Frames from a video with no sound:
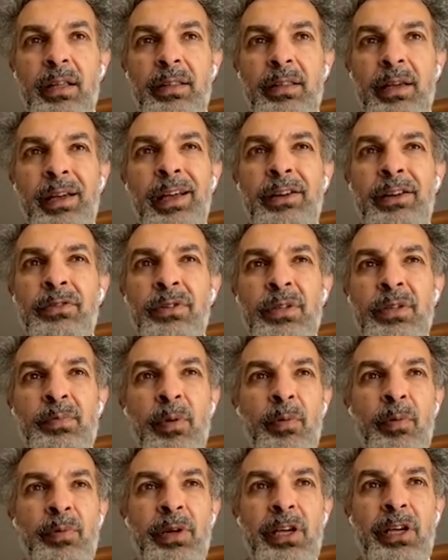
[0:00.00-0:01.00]
The country's
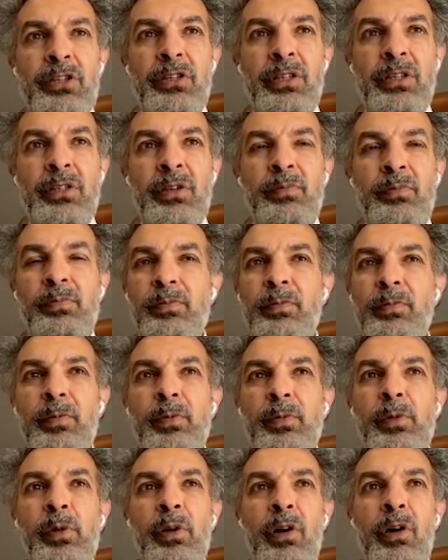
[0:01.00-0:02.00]
population has
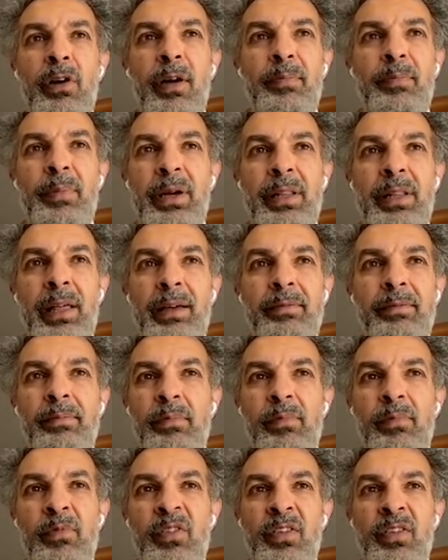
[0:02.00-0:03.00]
gone up by like
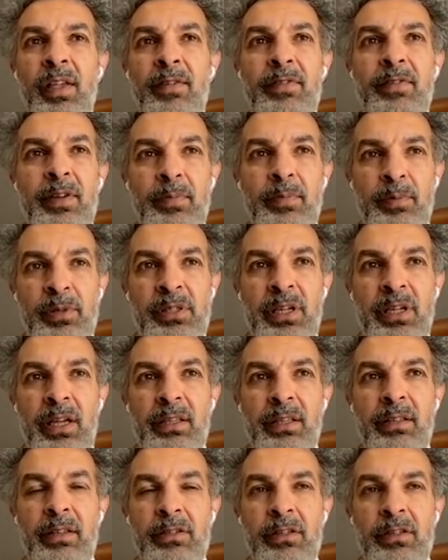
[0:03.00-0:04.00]

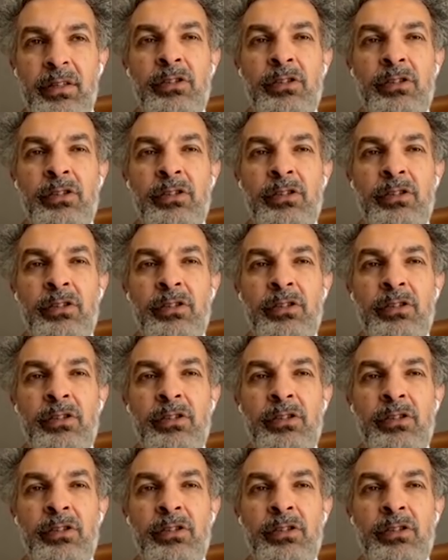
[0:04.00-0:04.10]
70%.